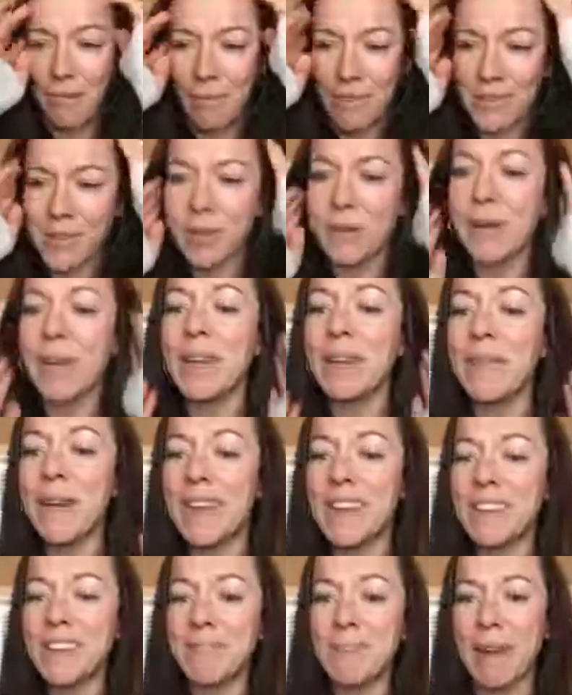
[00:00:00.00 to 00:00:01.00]
So
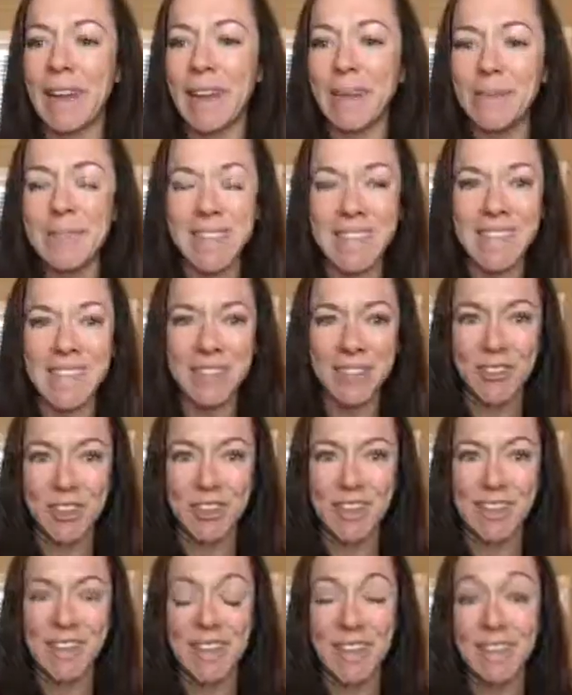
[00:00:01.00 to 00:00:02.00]
anyways, my name is Susan
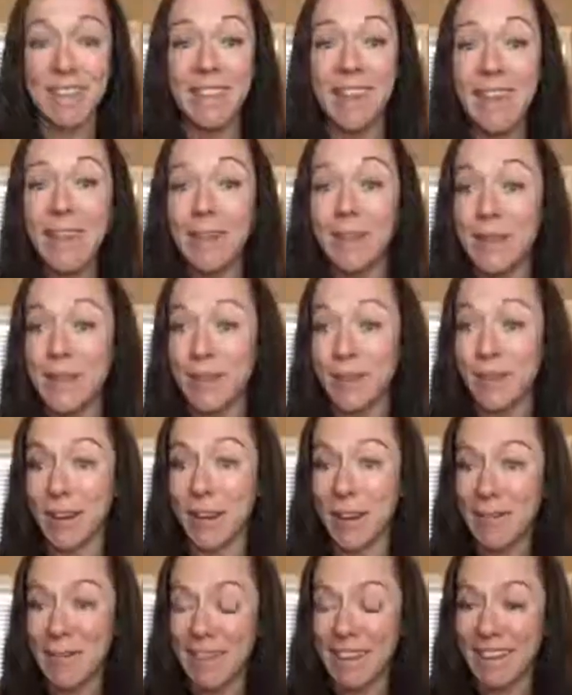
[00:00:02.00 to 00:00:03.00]
Johnson. Thank you guys for
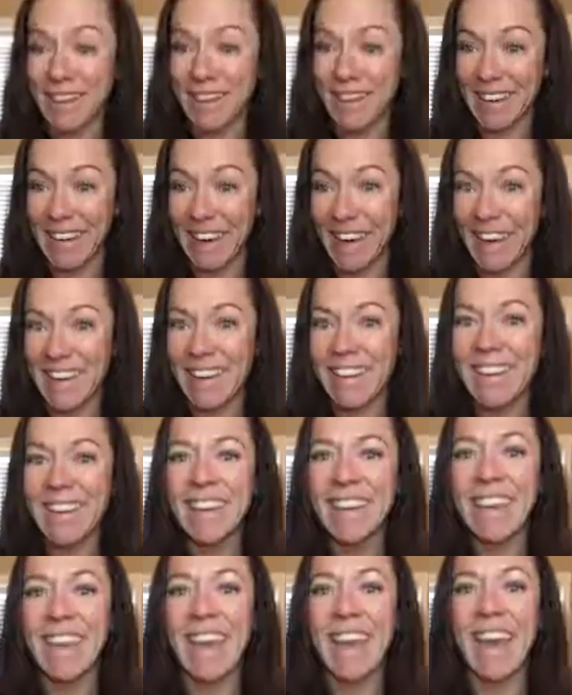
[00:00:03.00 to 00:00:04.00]
coming here today.
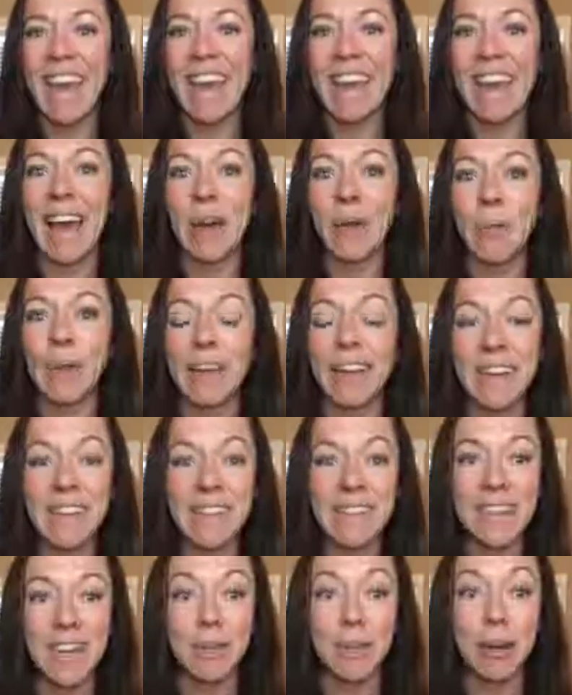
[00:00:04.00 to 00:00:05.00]
And we are
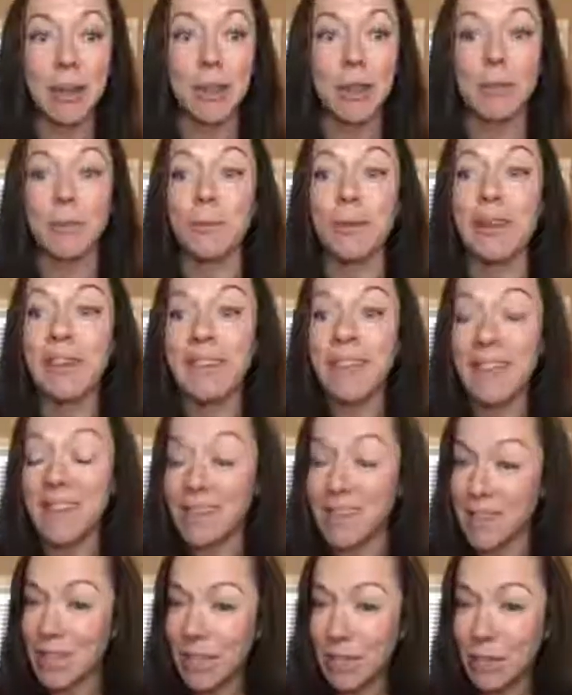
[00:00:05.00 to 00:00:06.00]
going to talk about 3
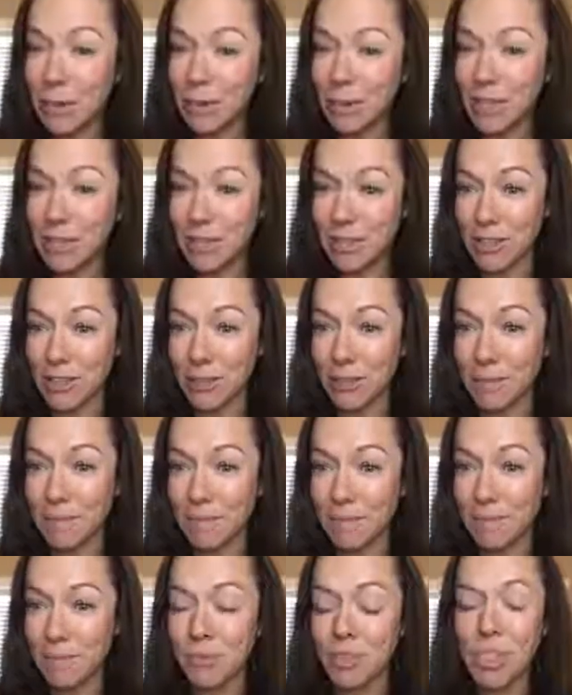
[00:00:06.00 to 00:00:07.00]
things that you can do
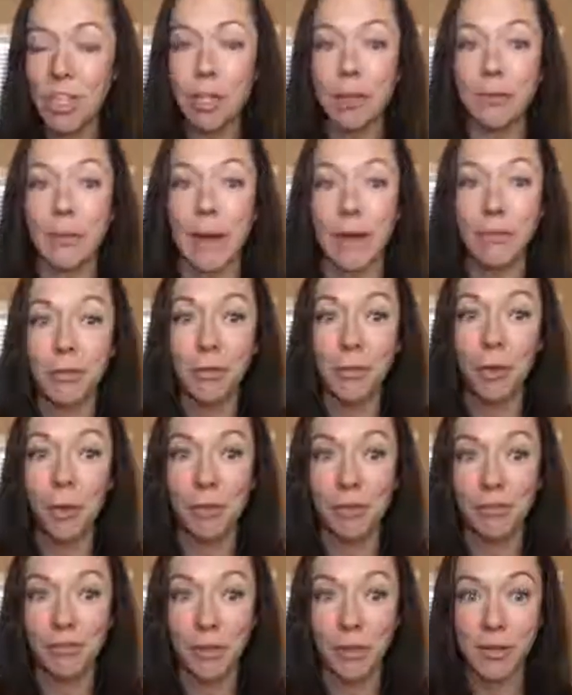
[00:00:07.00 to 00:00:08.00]
to thrive through
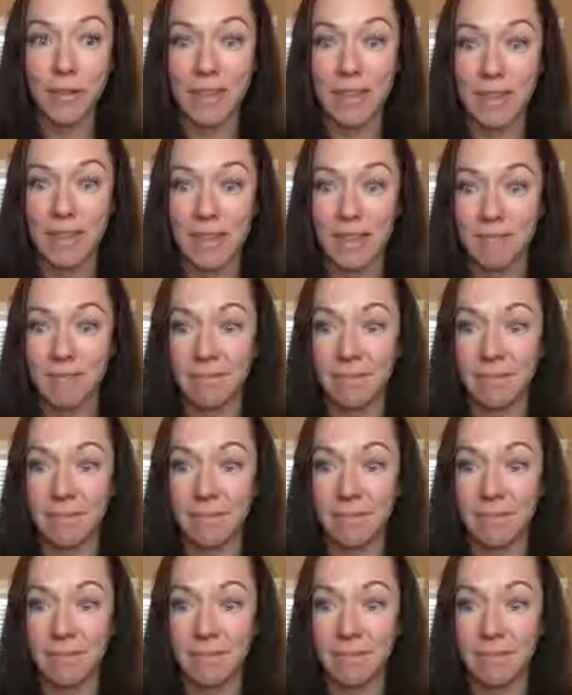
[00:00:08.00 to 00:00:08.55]
cold and flu season.